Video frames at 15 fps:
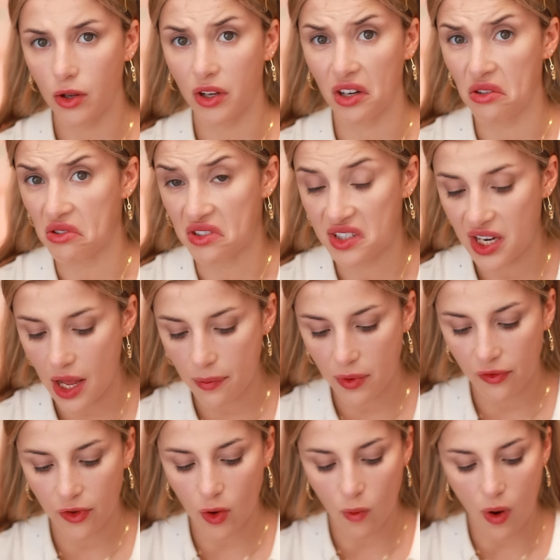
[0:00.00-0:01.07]
You can use
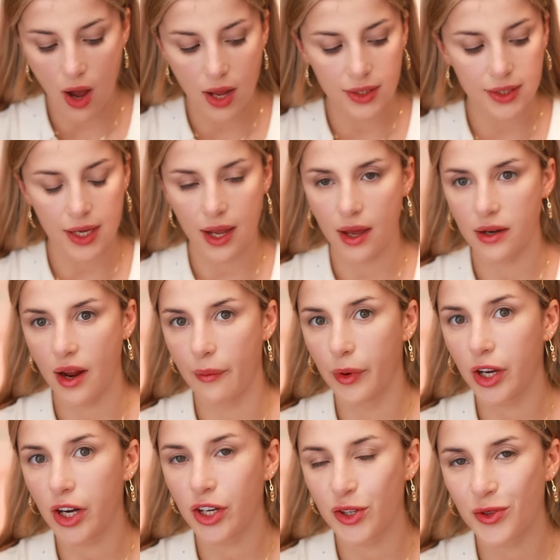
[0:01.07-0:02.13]
tape if you want, and
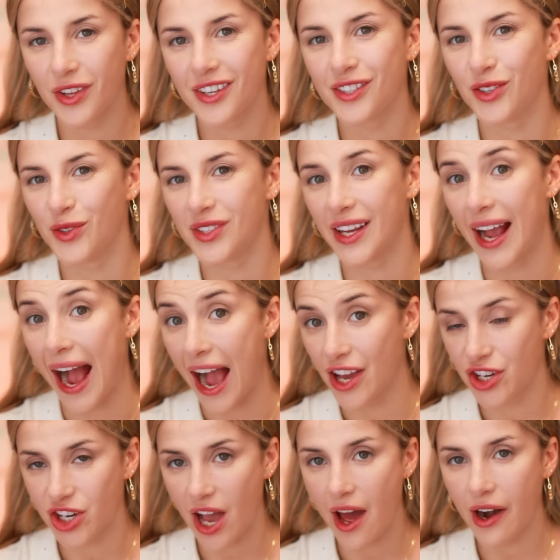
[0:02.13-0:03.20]
I'm going to do this using
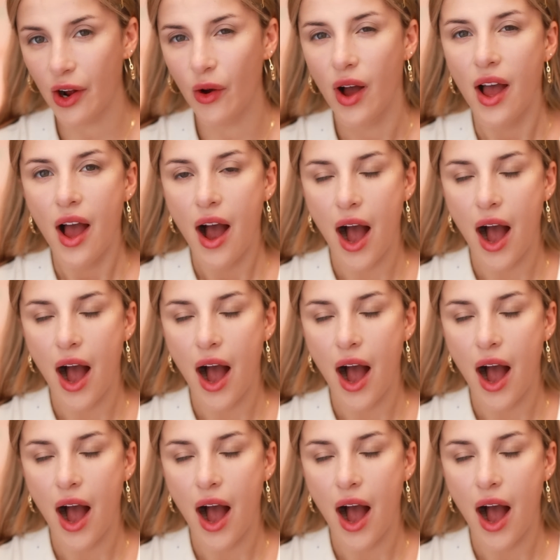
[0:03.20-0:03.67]
eyeshadow.